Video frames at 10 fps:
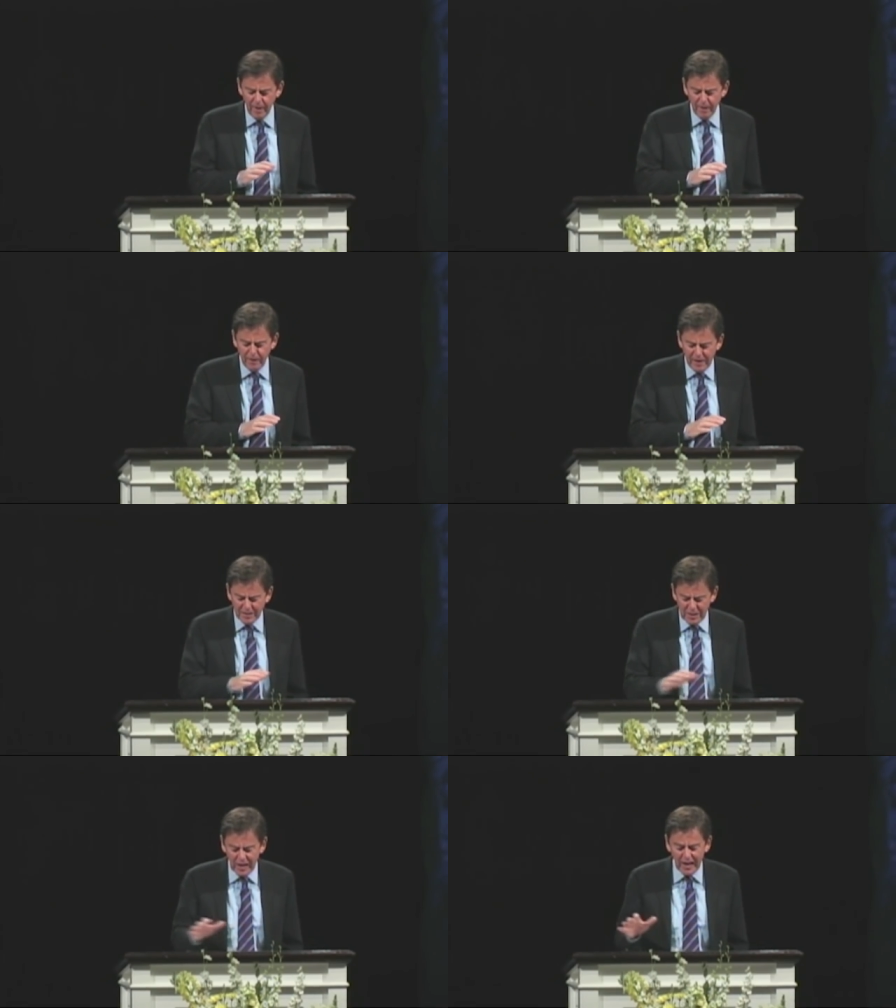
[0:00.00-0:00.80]
the
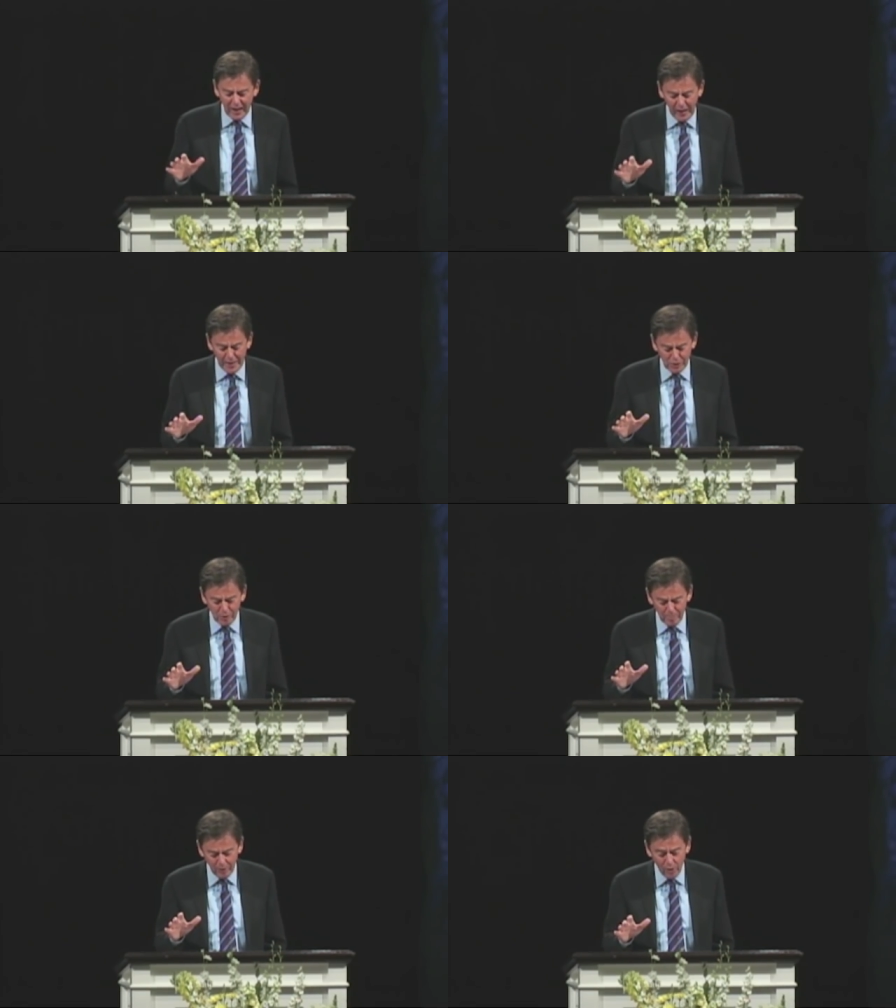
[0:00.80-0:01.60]
entire
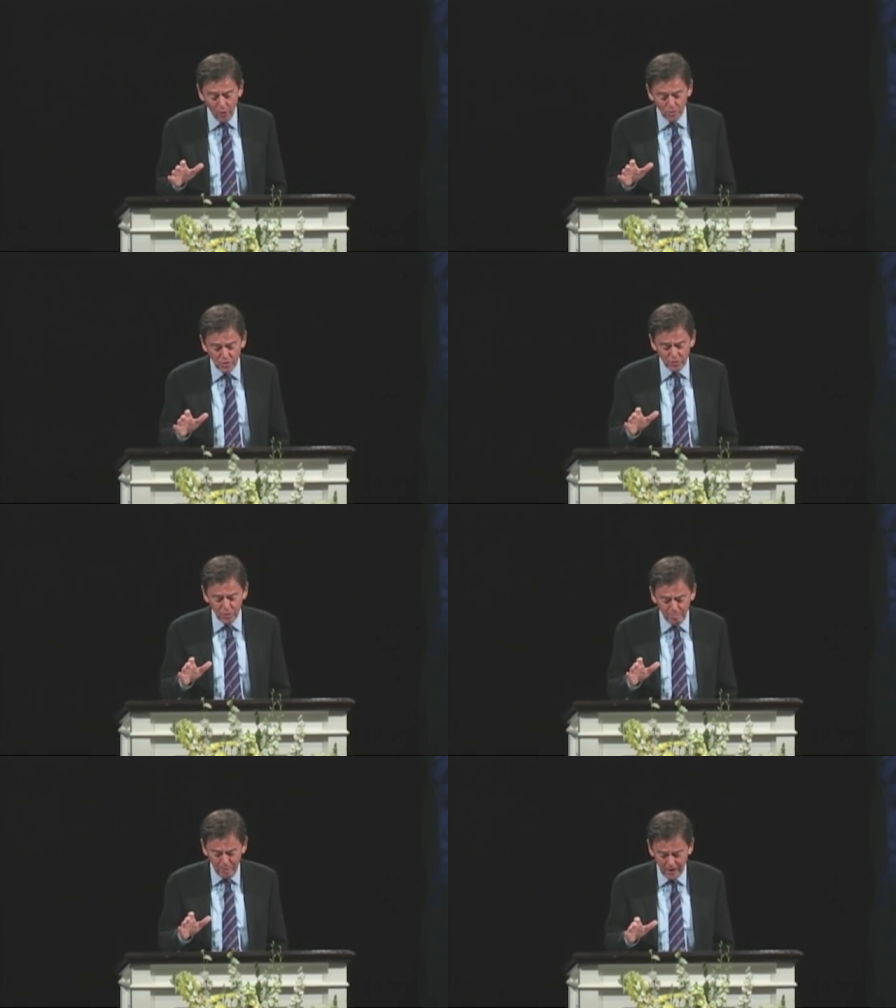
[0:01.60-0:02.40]
letter, but also
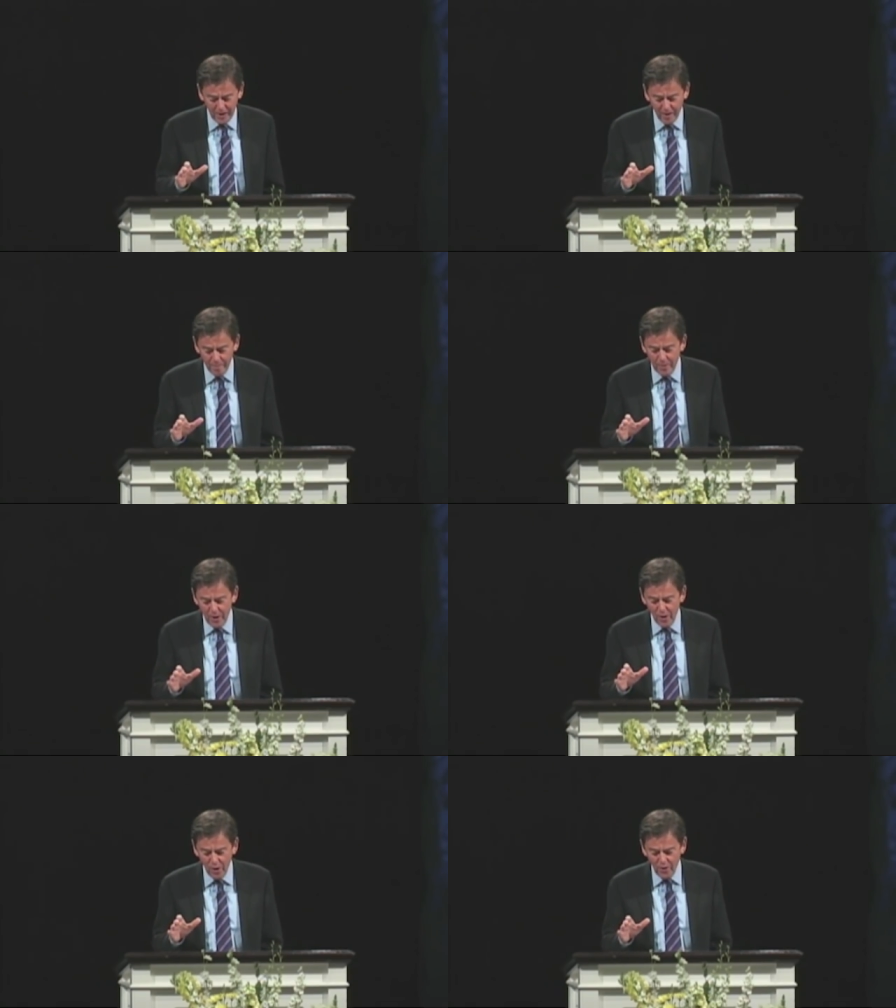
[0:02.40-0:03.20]
to pick up
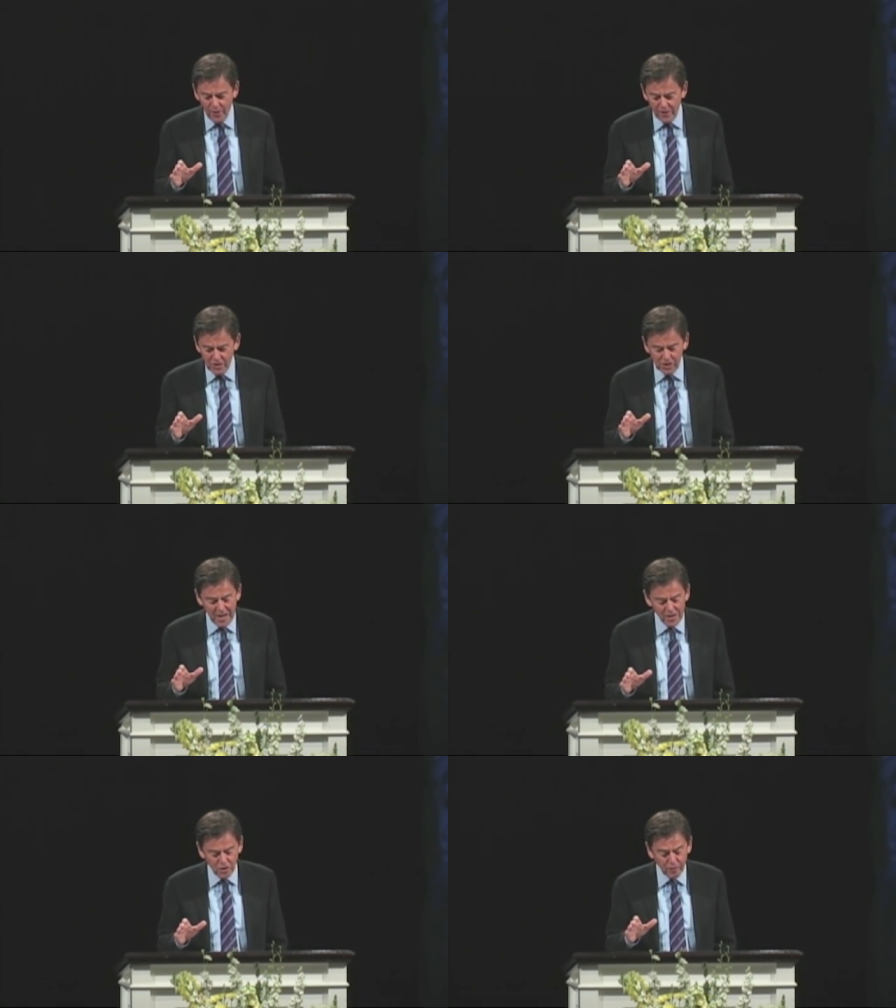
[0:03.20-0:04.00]
on the
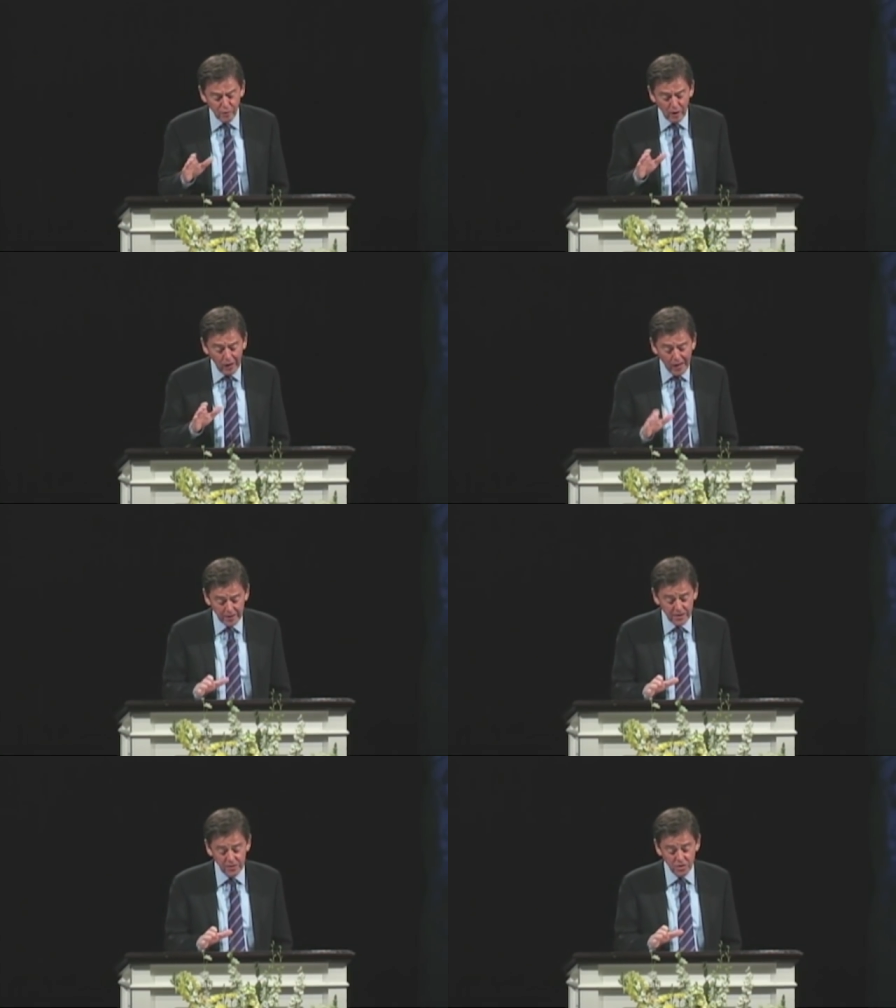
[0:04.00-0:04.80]
sense of
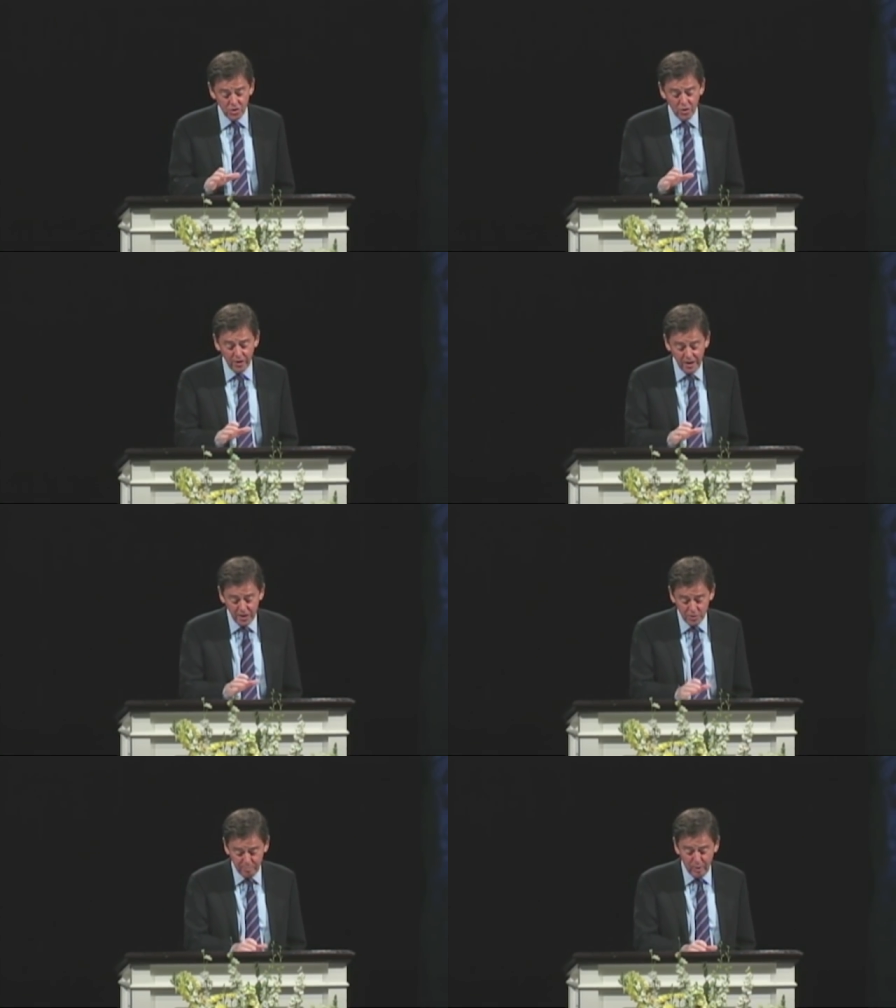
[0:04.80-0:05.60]
reluctance on
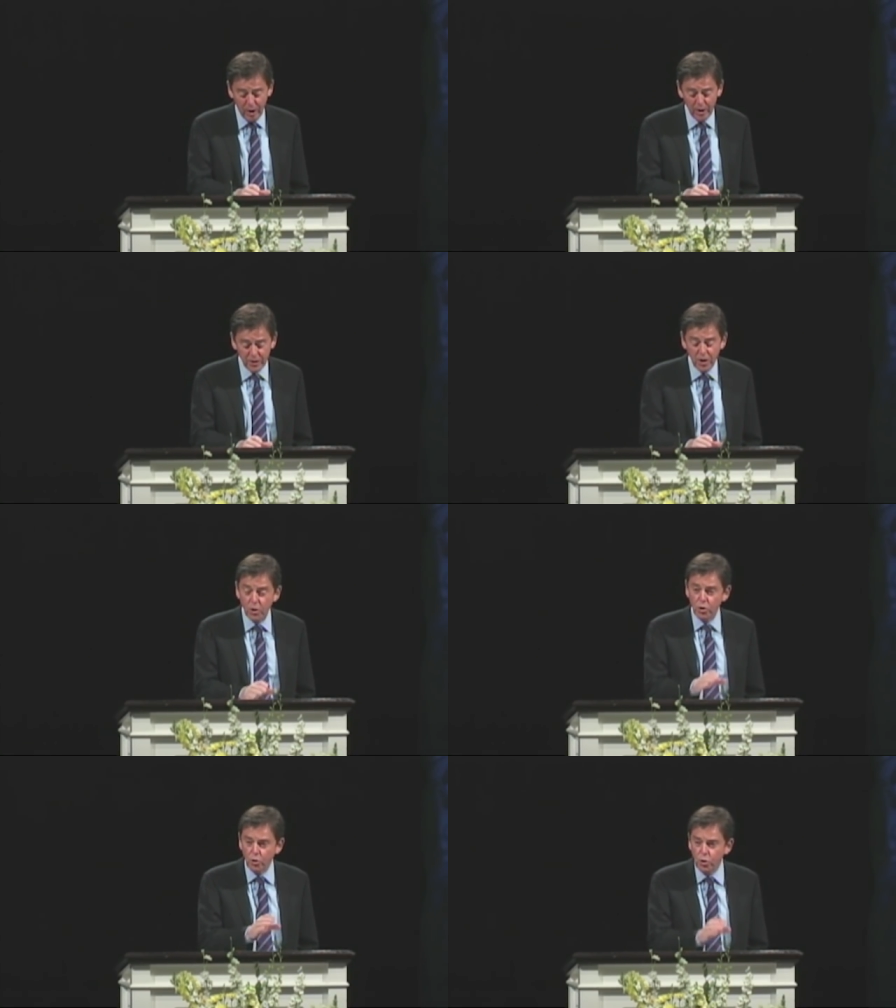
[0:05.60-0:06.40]
his part
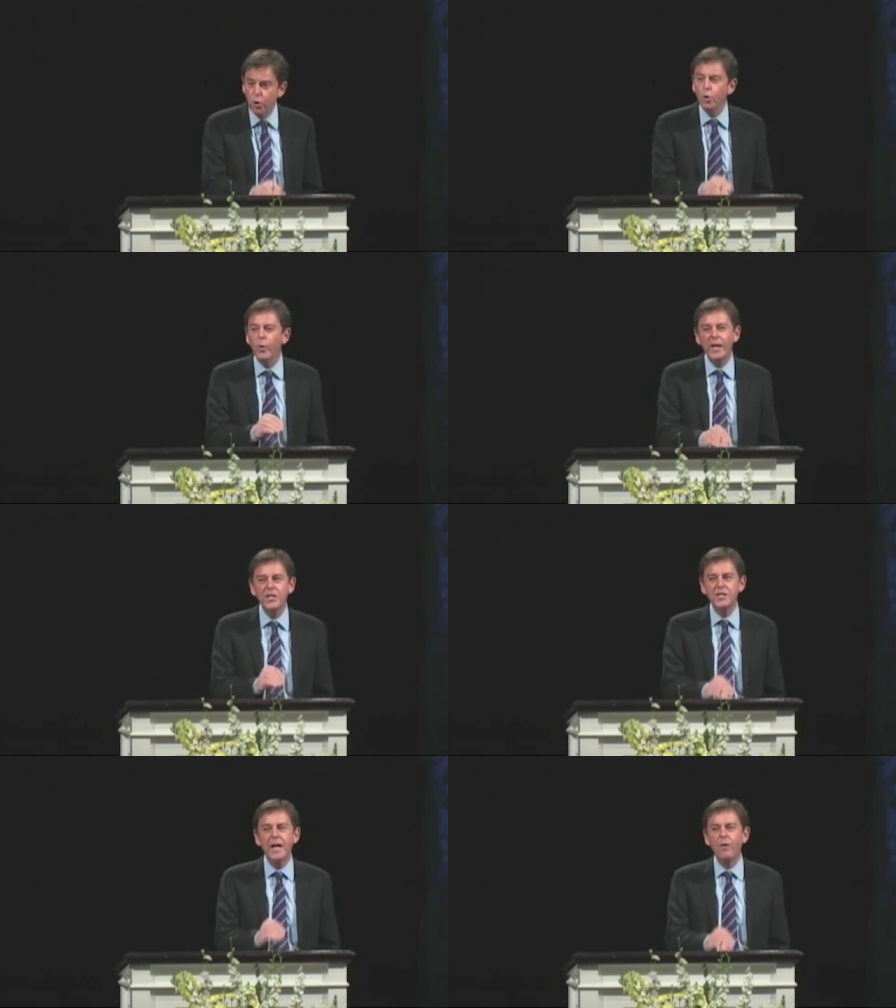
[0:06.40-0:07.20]
to do what
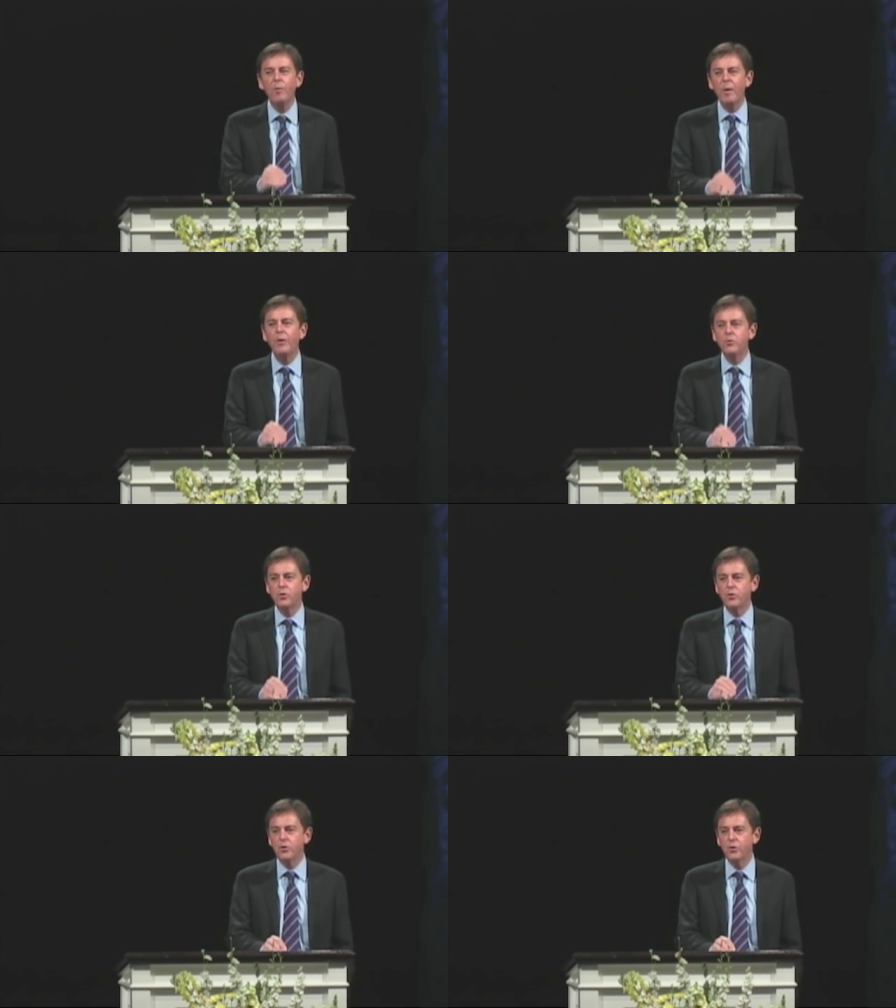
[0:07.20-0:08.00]
he's now about
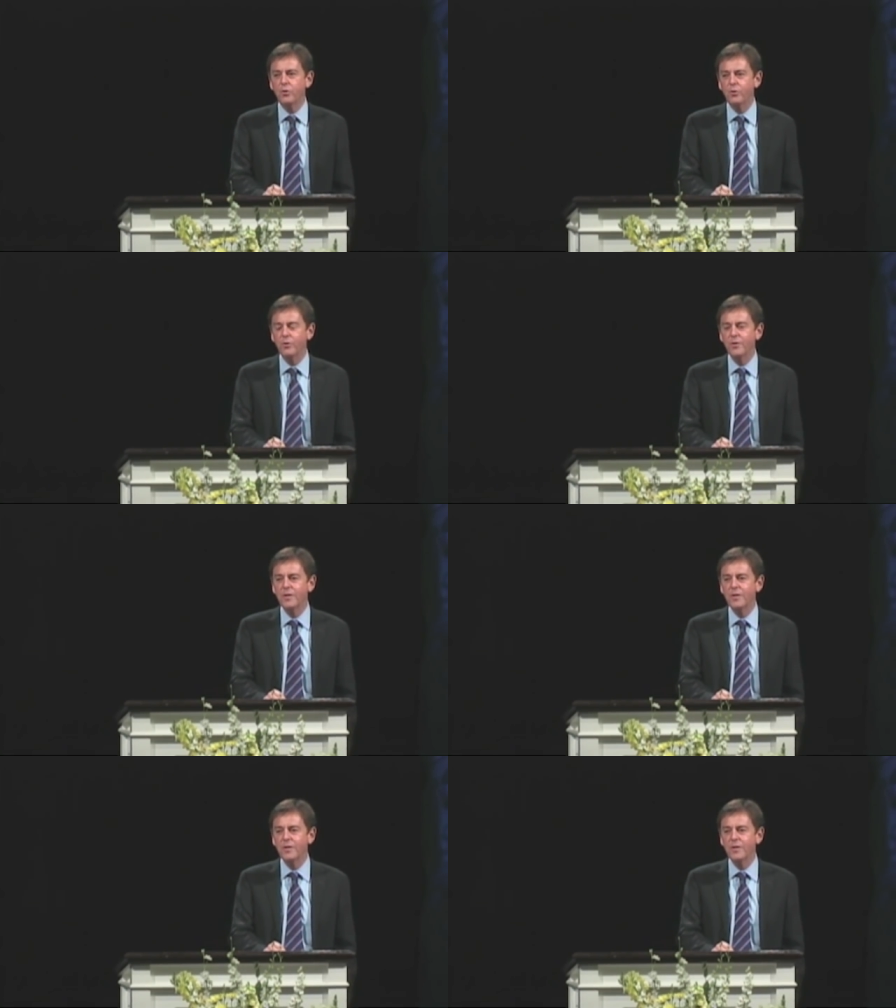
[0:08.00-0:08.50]
to do.